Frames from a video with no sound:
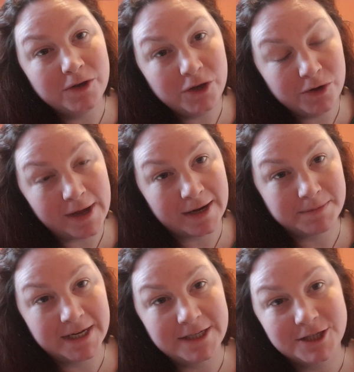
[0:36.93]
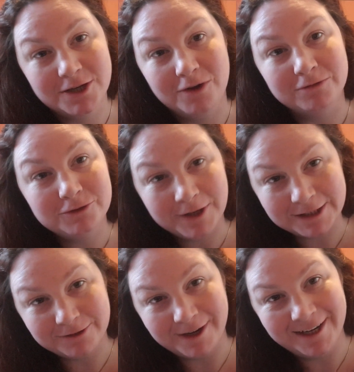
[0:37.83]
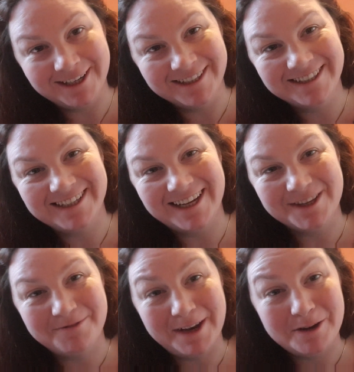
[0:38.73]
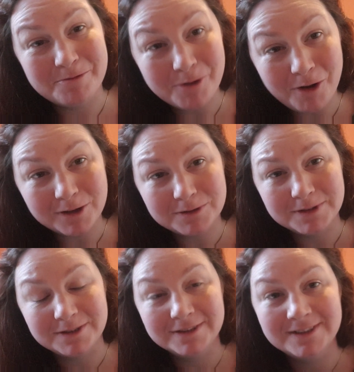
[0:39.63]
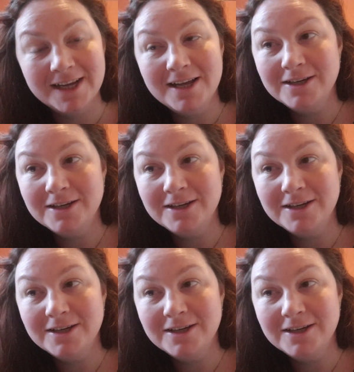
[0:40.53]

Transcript: new adaptation of Treasure Island at the Valley of Rocks, which was